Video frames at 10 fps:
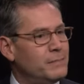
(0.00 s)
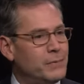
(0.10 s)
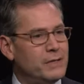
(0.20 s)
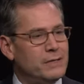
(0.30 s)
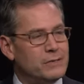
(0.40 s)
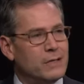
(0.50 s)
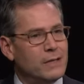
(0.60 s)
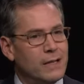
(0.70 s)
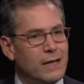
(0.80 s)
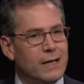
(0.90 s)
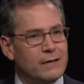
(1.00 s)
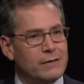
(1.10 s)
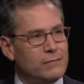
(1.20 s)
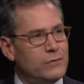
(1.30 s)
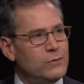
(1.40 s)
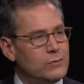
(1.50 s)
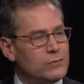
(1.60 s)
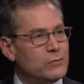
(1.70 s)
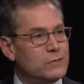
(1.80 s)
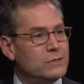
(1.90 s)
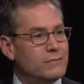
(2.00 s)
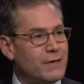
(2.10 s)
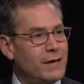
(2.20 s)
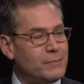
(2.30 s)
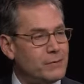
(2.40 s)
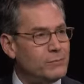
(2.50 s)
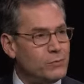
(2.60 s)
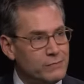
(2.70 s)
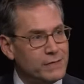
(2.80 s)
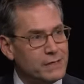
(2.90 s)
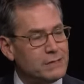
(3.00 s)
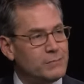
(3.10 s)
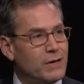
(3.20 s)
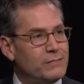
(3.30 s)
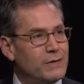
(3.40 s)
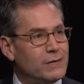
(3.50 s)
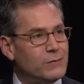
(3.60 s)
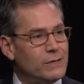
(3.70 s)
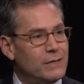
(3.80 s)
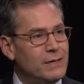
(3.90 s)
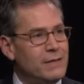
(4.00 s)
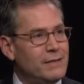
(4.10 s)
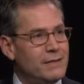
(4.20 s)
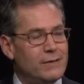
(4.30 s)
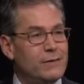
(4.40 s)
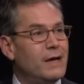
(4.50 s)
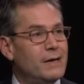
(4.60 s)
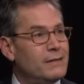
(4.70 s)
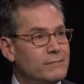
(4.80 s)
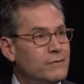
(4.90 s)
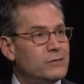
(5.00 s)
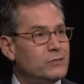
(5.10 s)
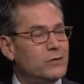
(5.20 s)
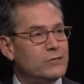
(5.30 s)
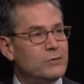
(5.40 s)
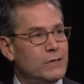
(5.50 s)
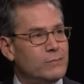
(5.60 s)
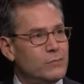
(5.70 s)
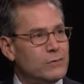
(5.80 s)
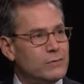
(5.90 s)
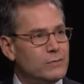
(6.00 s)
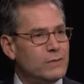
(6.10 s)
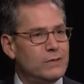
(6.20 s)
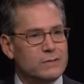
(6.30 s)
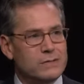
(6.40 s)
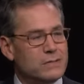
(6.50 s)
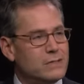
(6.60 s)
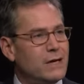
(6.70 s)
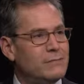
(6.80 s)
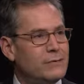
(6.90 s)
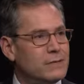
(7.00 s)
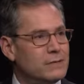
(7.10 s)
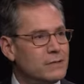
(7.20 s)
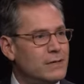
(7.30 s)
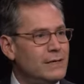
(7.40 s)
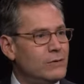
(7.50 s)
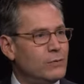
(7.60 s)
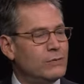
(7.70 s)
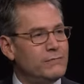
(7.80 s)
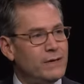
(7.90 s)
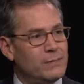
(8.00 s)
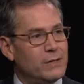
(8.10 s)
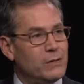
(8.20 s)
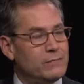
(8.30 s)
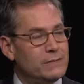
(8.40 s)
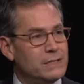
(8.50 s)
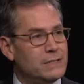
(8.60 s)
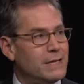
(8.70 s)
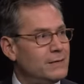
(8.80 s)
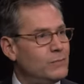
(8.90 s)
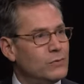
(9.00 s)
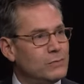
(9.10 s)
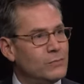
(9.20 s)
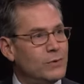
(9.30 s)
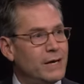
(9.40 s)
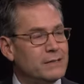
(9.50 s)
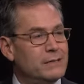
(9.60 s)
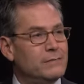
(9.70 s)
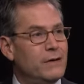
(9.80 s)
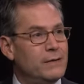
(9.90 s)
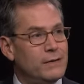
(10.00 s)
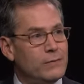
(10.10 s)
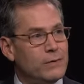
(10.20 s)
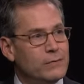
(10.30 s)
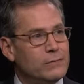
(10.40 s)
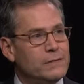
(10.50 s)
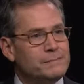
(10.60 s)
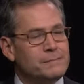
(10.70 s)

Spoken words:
But there's a lot of new sources of capital moving into private equity that are not in the fund structure anymore, whether it's the sovereigns or family offices getting more and more active on their own,